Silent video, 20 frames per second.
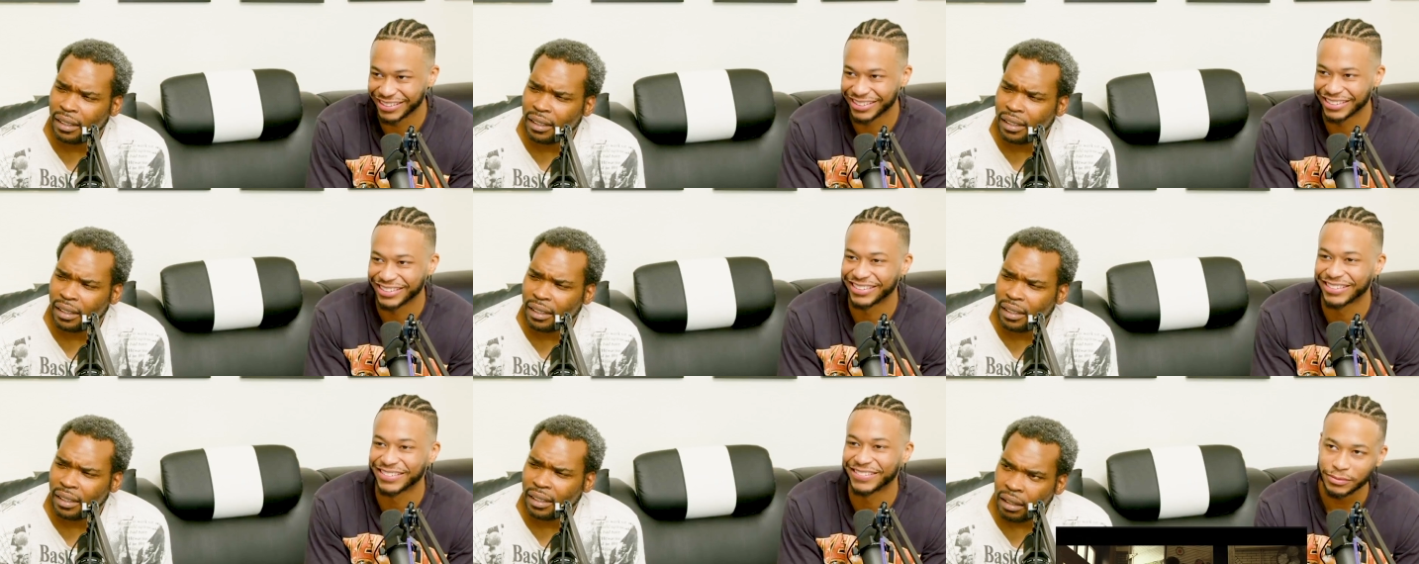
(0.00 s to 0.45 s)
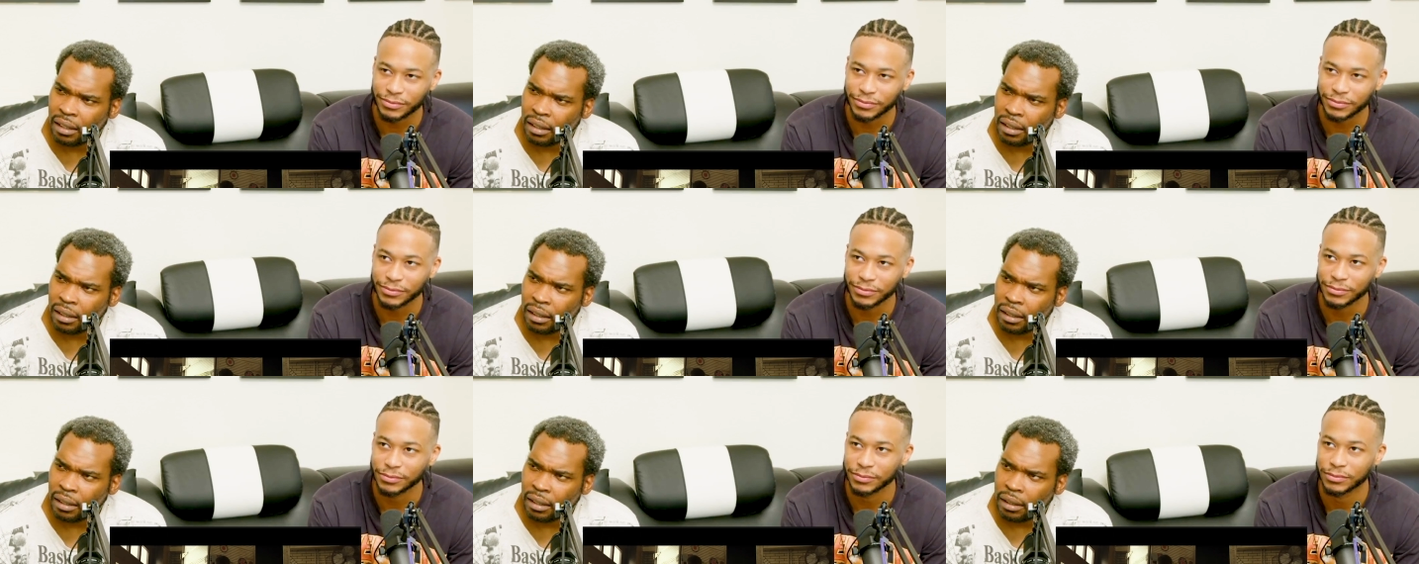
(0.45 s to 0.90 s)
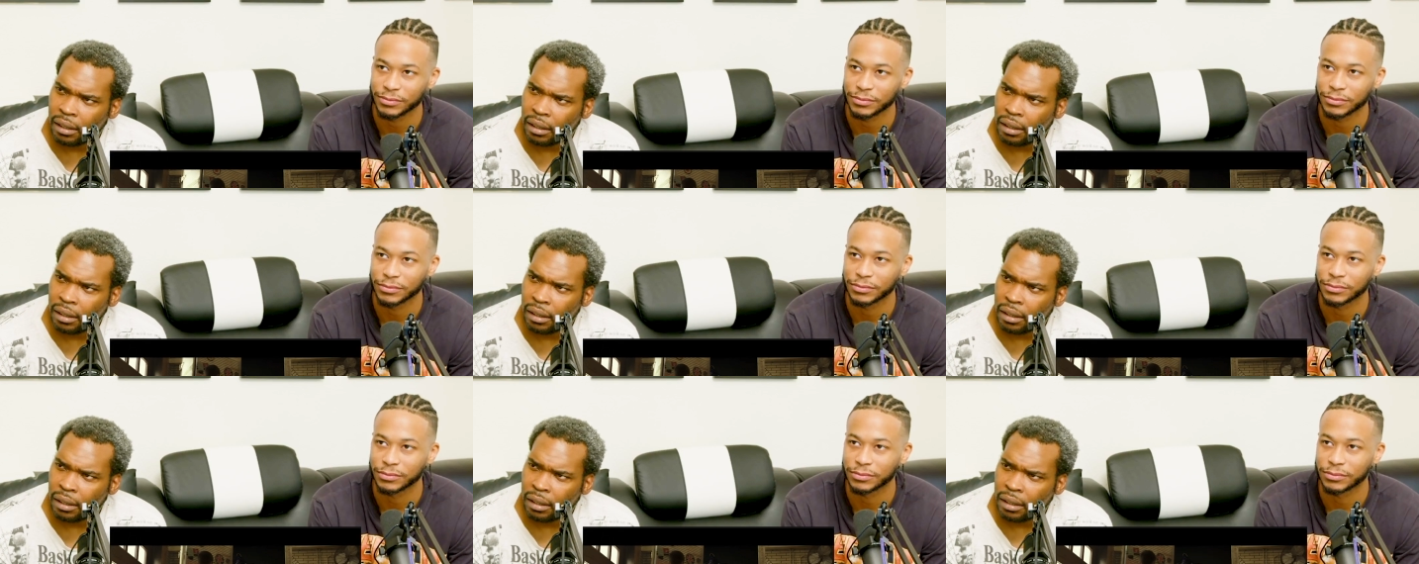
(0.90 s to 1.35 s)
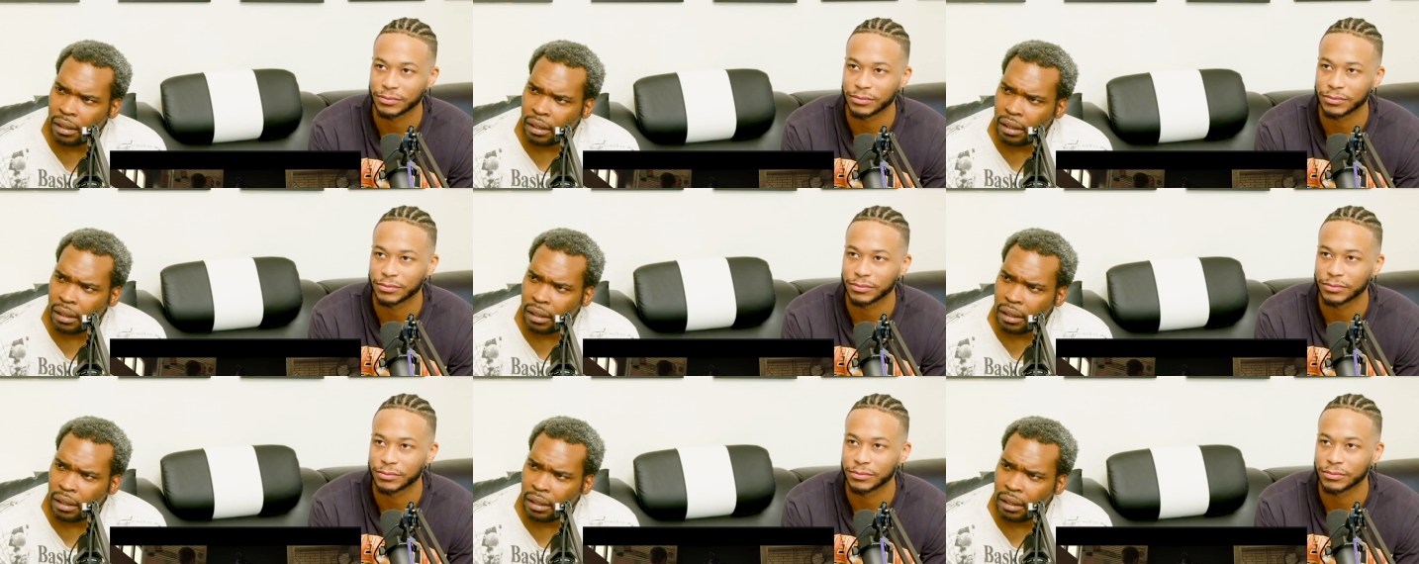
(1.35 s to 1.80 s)

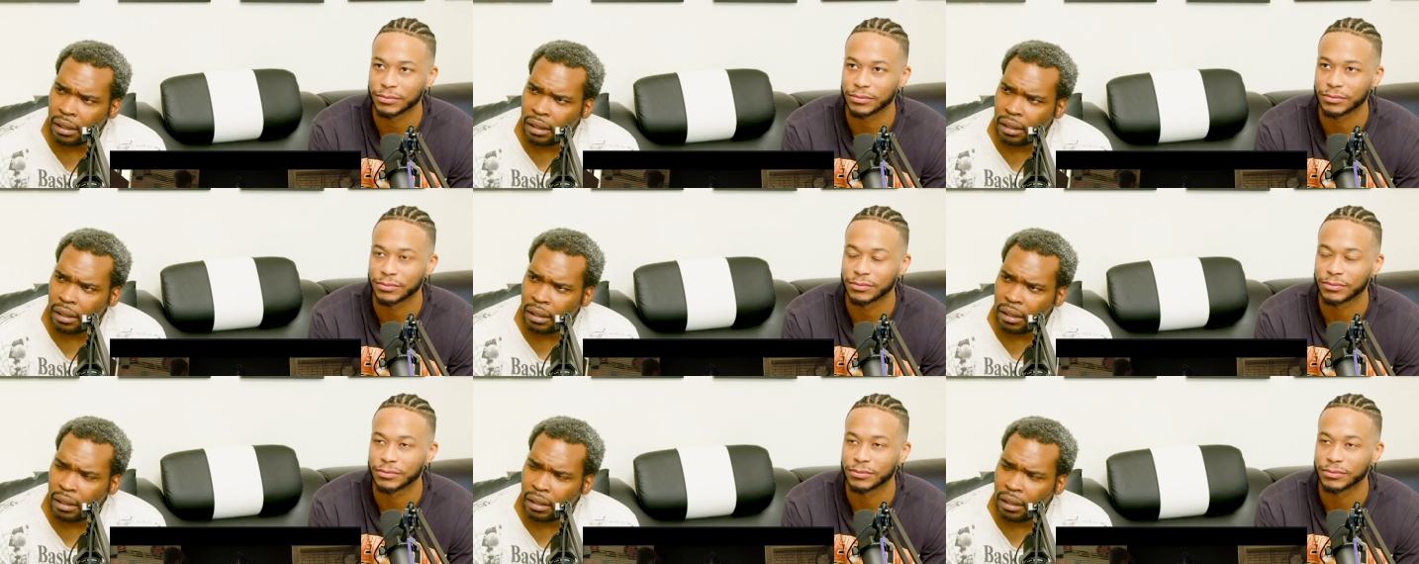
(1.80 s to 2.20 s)
No one is speaking in this clip.